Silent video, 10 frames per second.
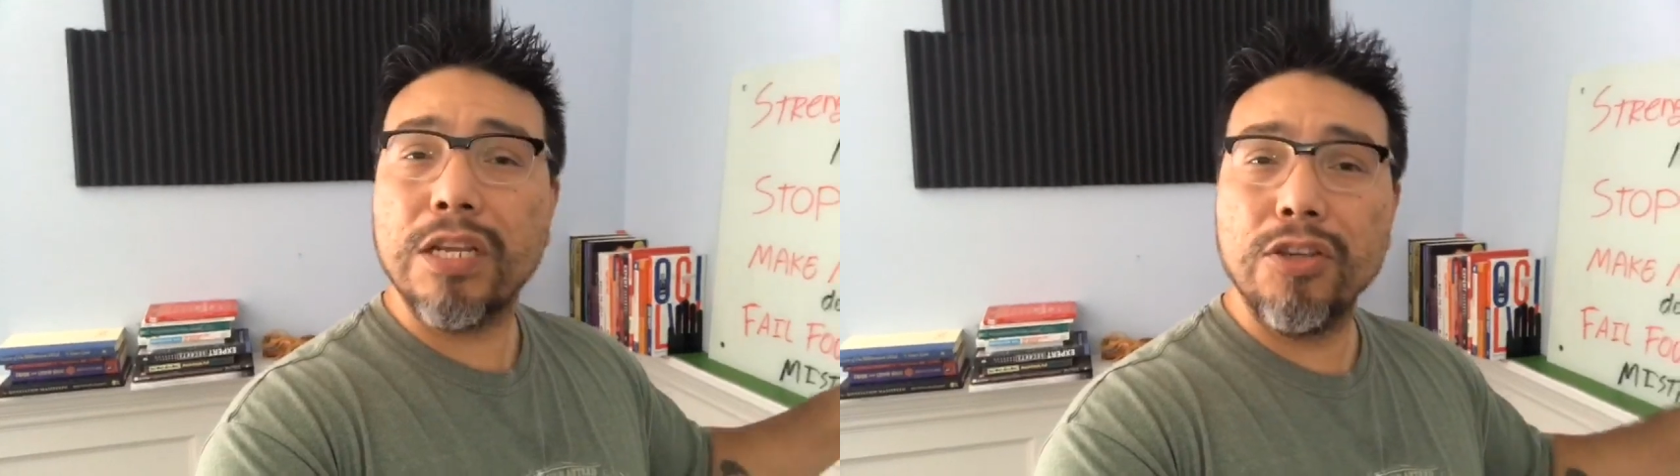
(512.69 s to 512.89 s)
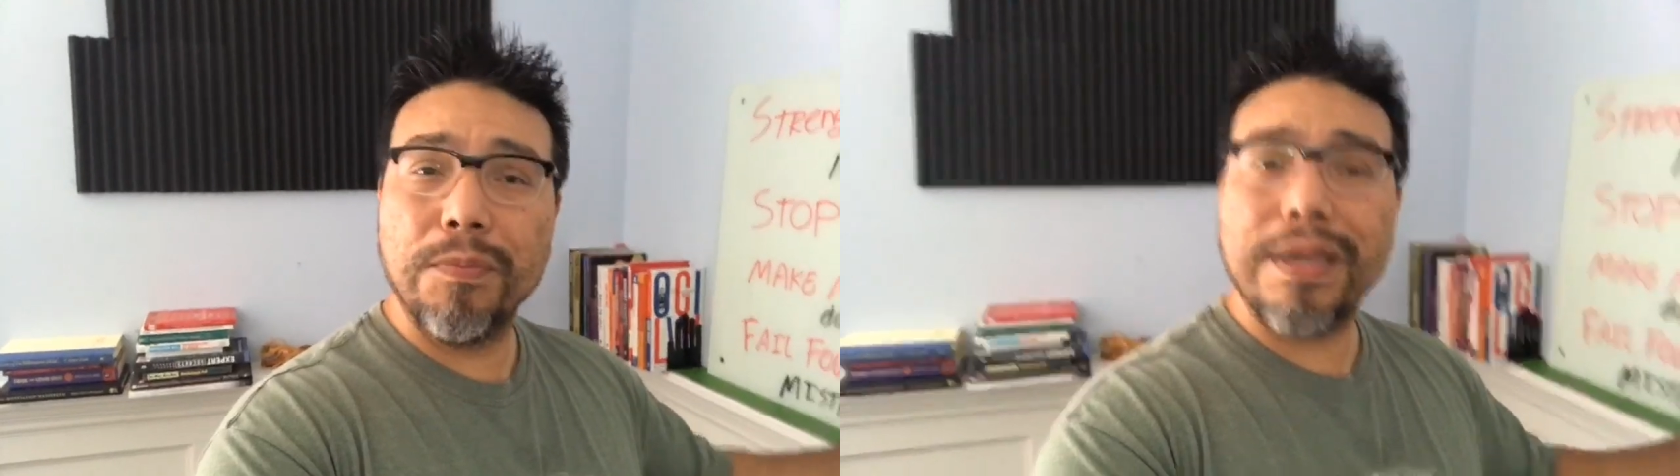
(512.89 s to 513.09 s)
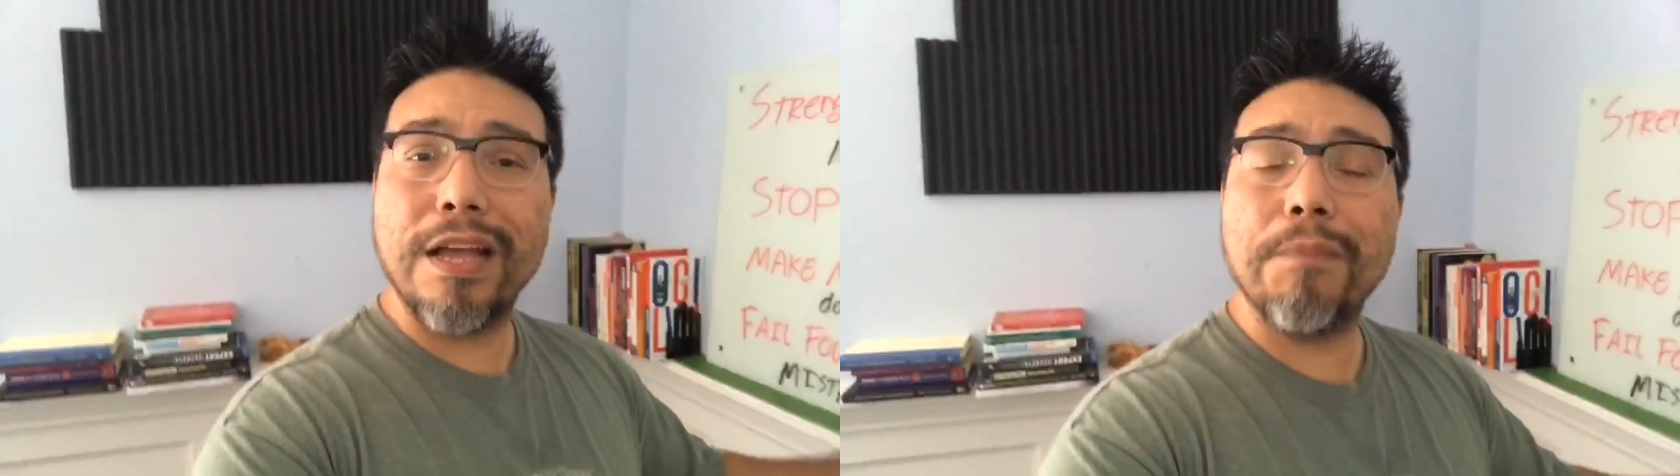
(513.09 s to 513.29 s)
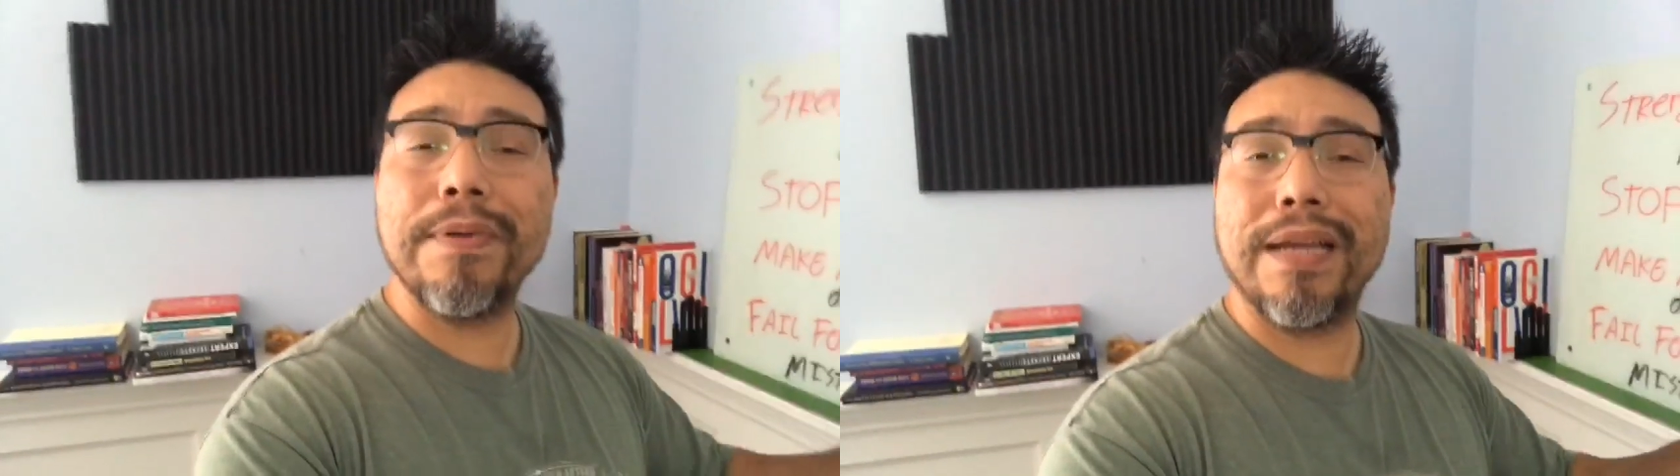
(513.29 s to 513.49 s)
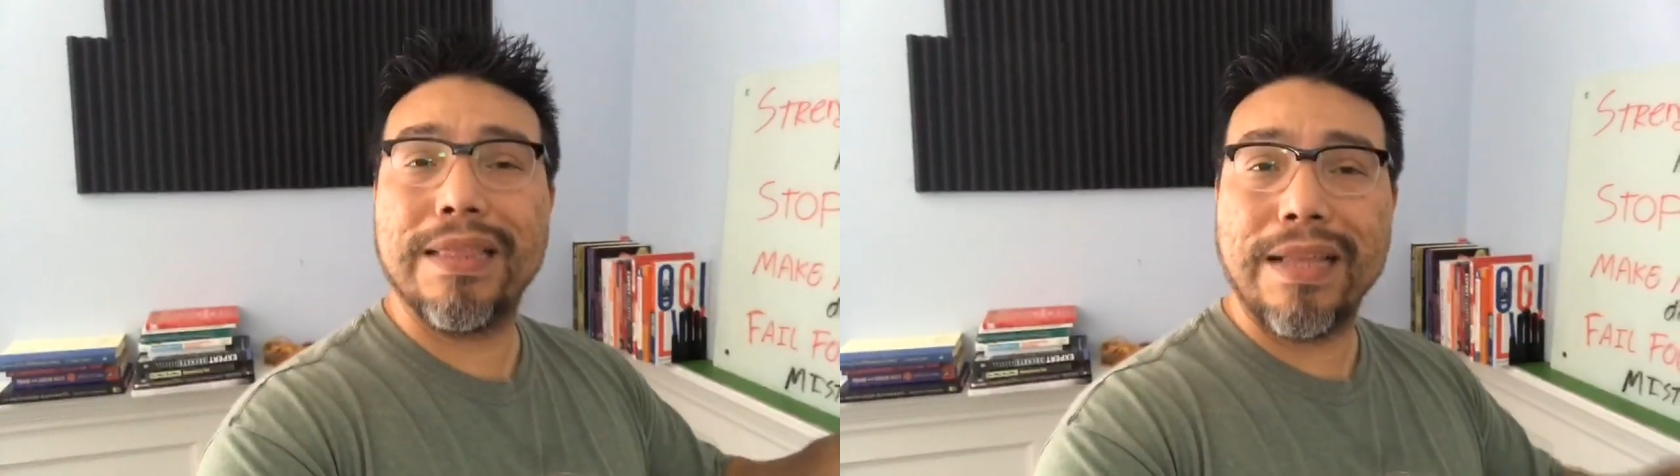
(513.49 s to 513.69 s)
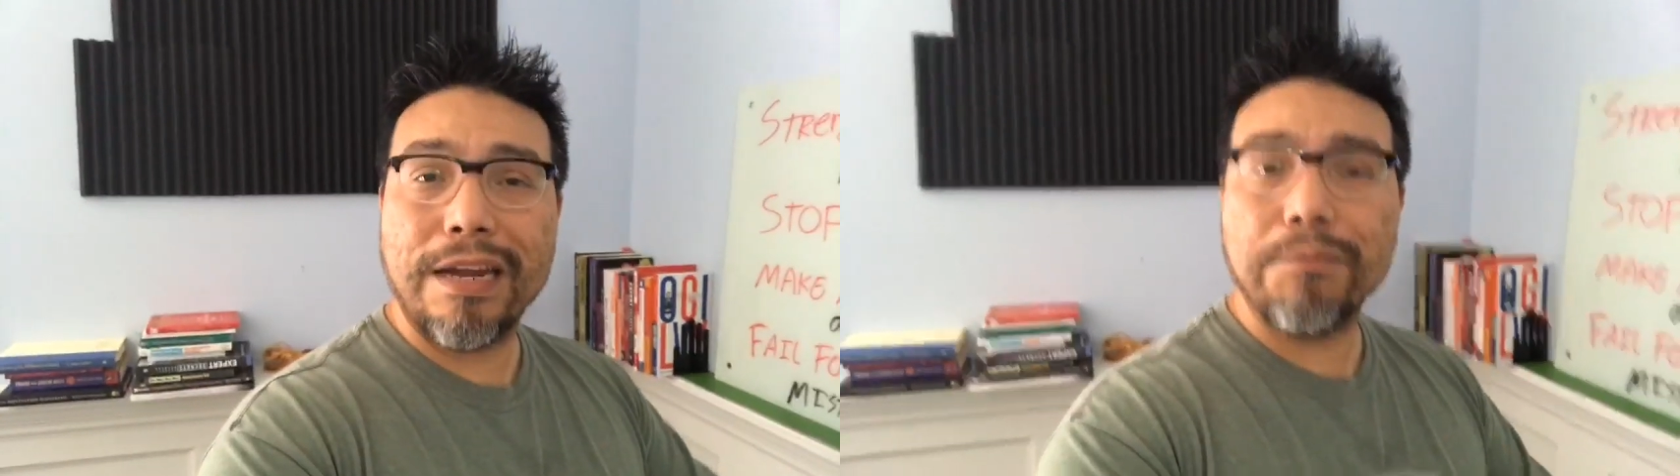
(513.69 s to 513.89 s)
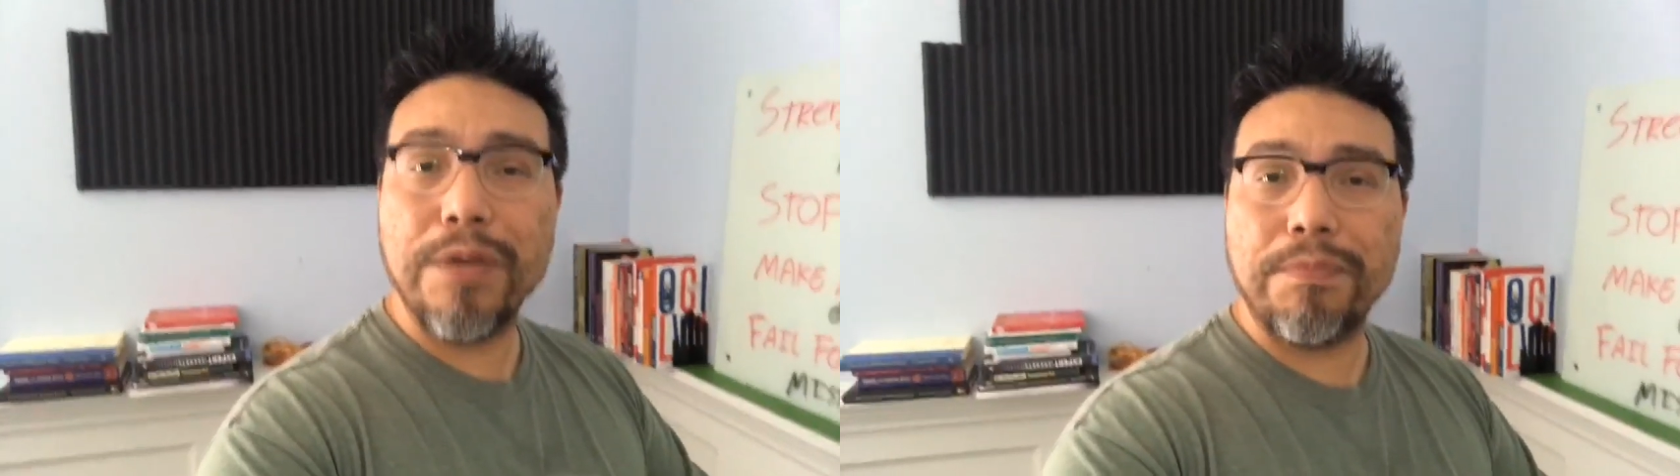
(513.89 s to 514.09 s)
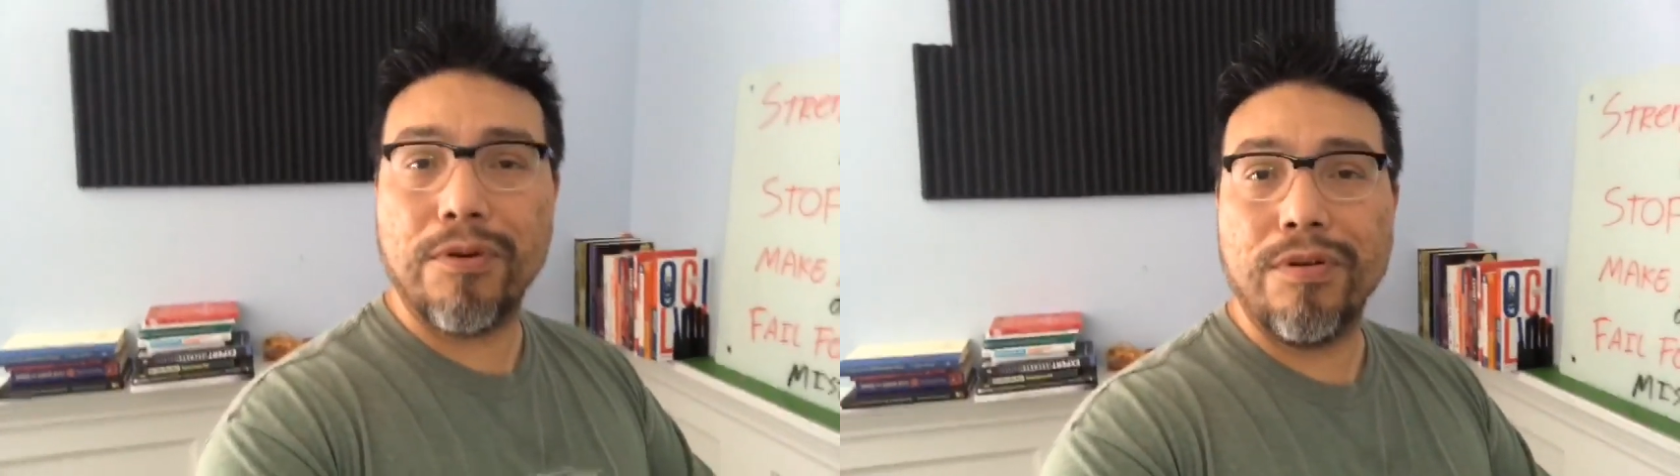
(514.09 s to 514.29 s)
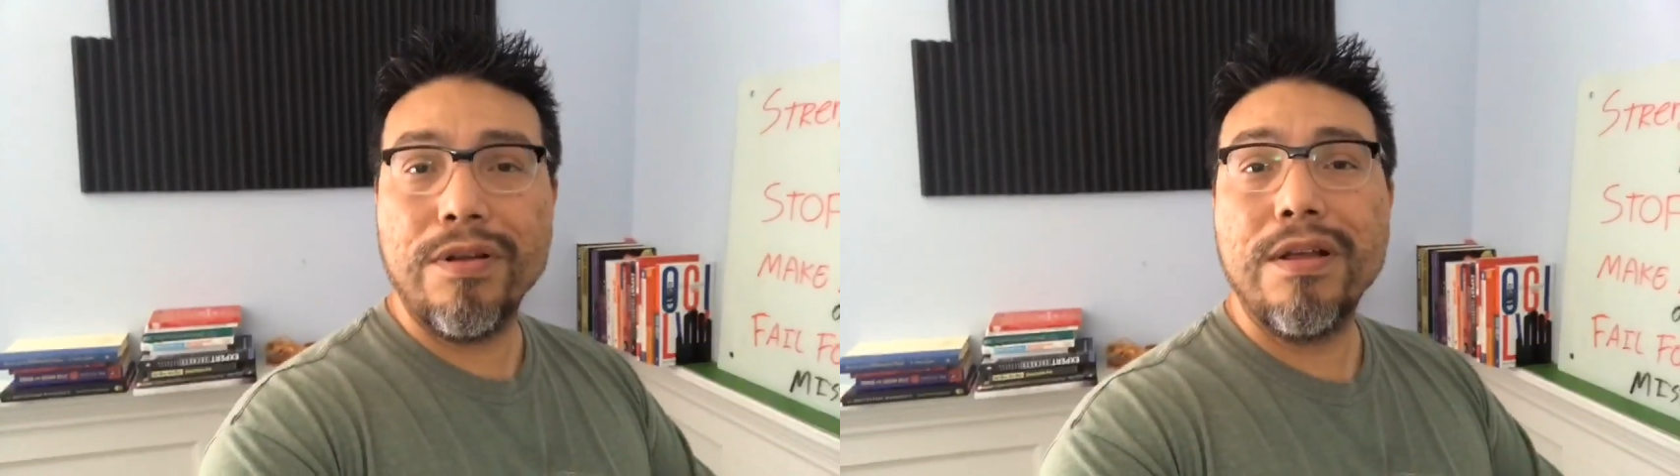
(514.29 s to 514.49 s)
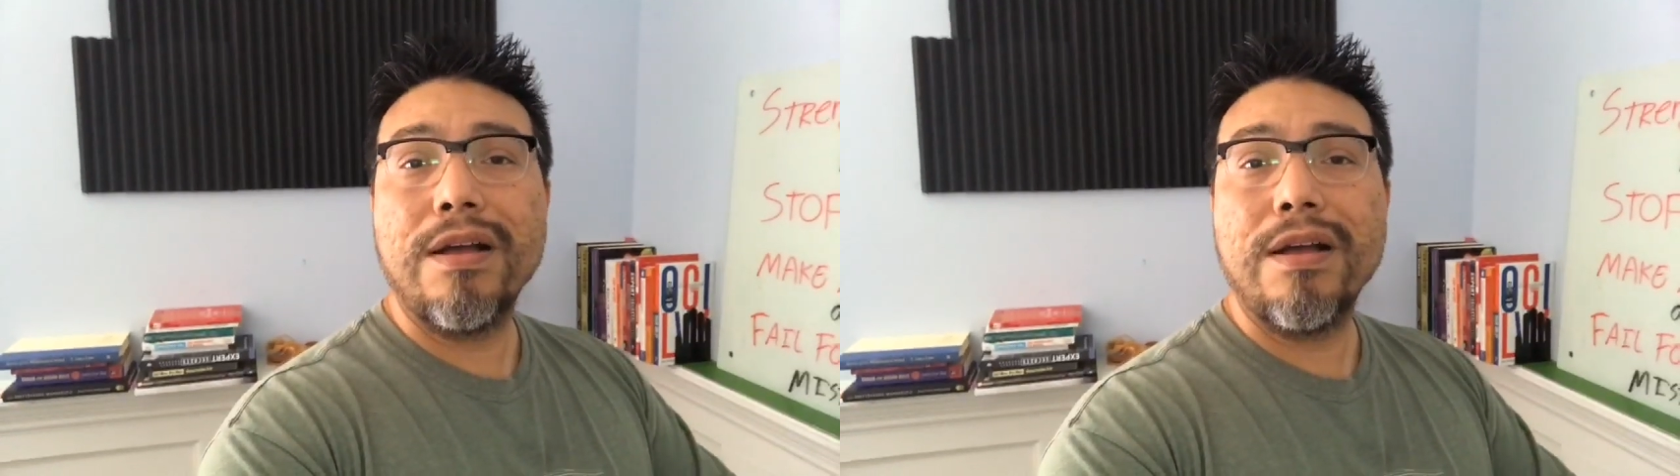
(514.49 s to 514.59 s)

you'll be helping a lot of people